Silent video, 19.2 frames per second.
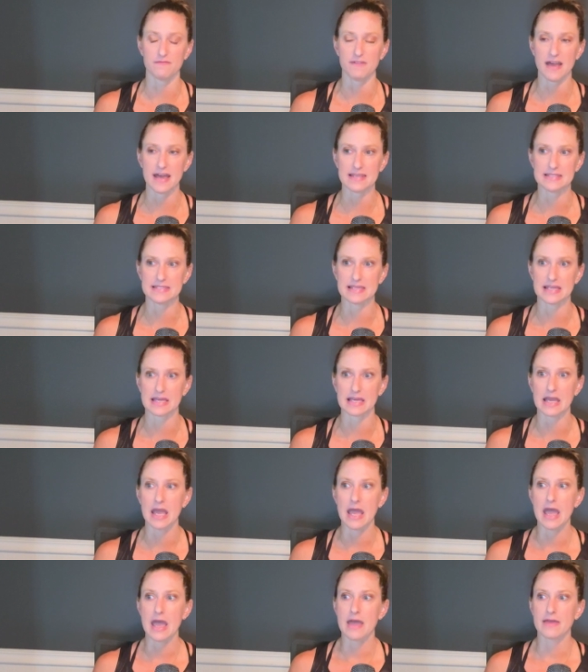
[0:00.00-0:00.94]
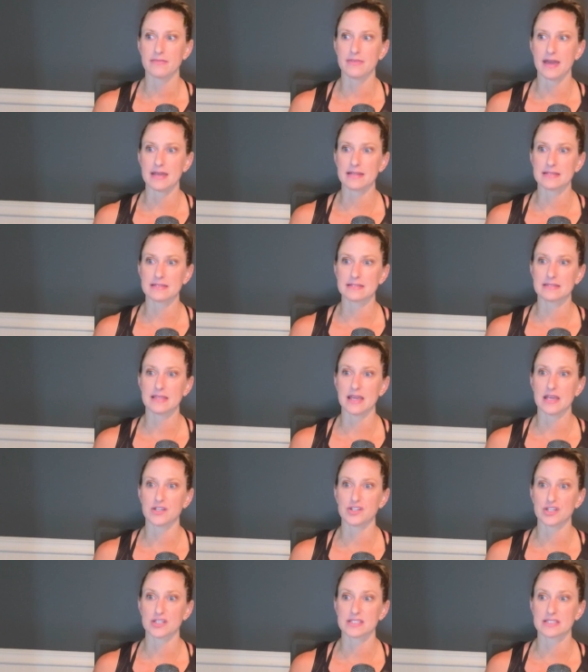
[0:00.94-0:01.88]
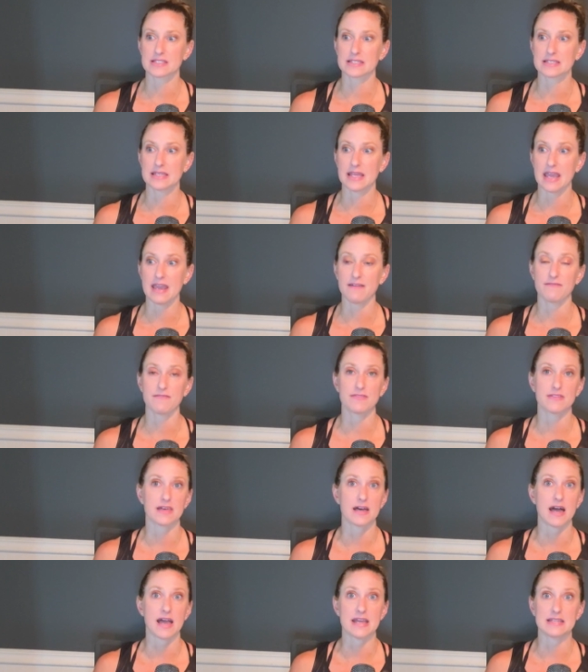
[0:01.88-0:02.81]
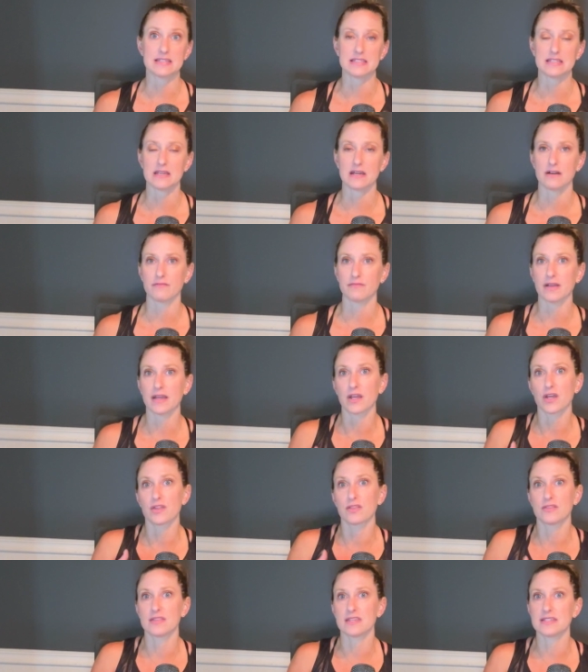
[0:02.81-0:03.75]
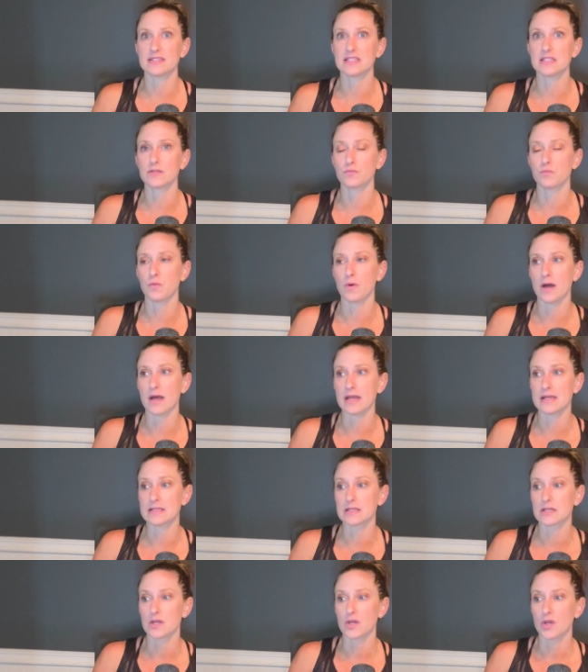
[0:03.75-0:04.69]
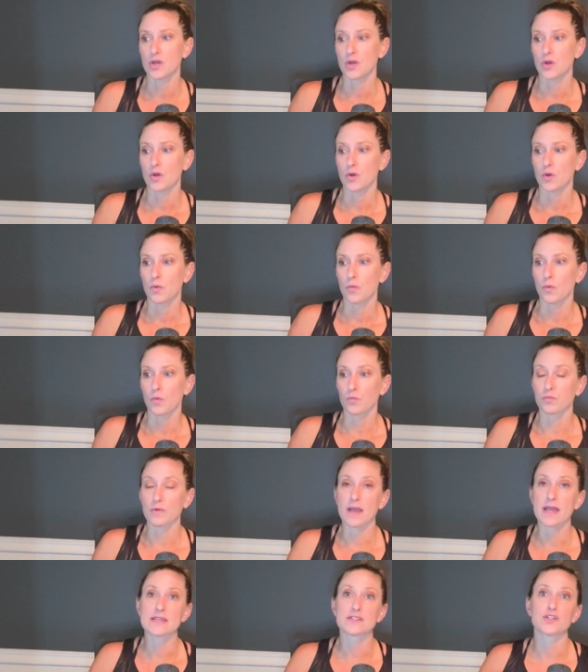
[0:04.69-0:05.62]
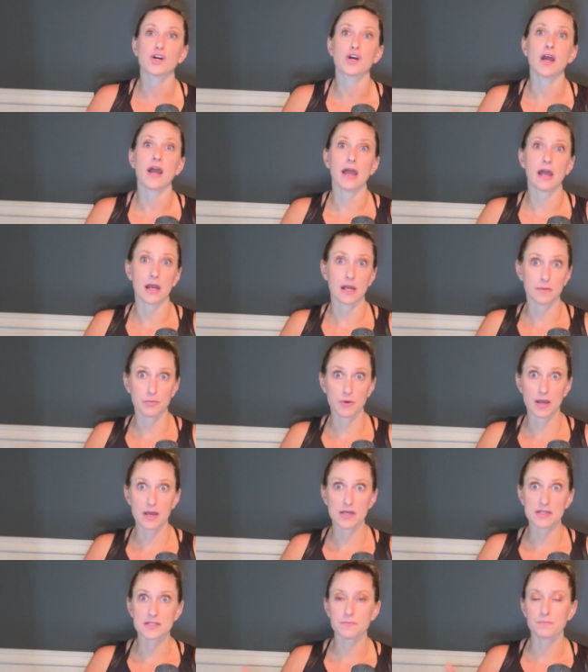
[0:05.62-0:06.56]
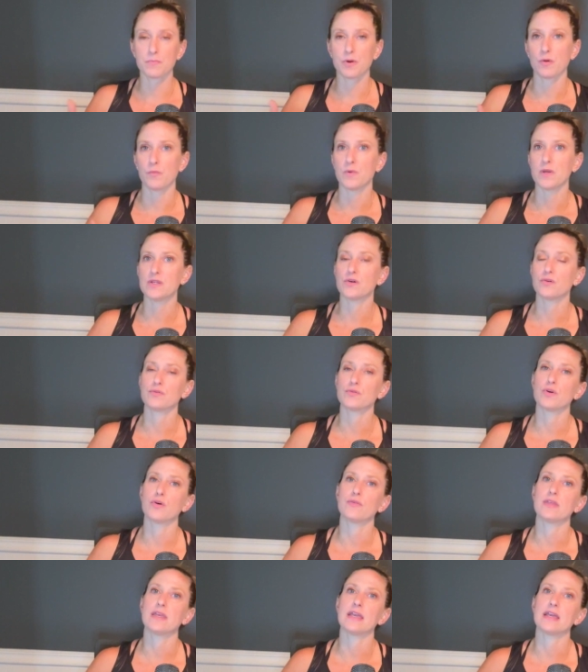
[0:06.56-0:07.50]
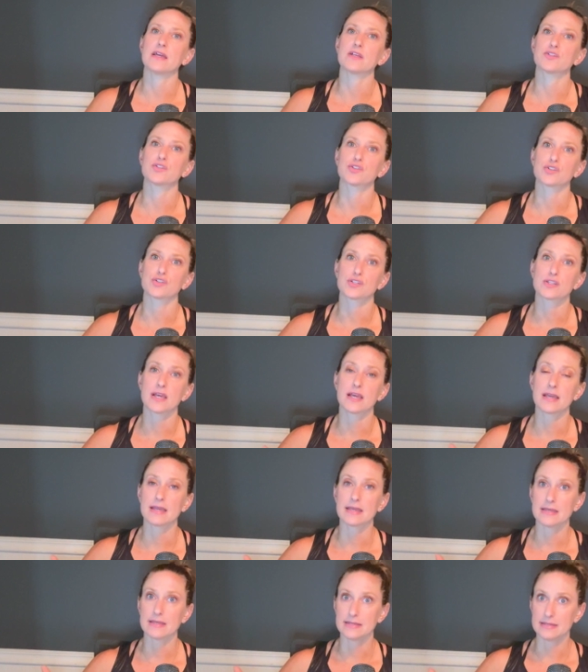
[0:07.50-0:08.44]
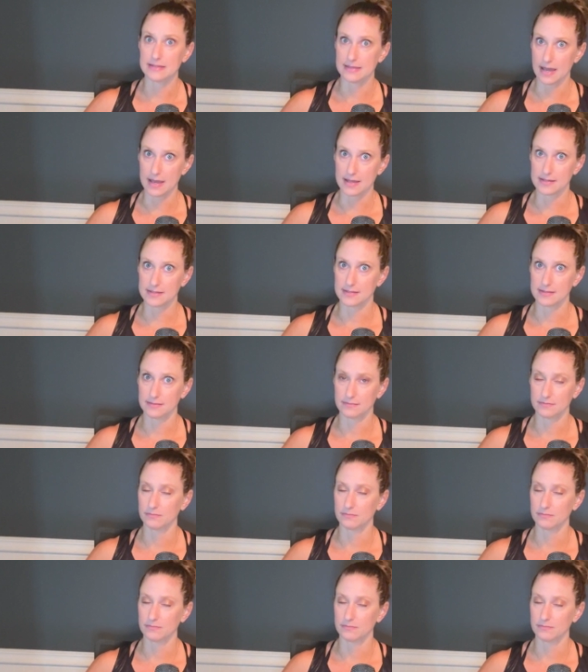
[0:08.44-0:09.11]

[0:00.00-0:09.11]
fasting that they just gave the idea of like this is what raised our eyebrows but we don't know the answers yet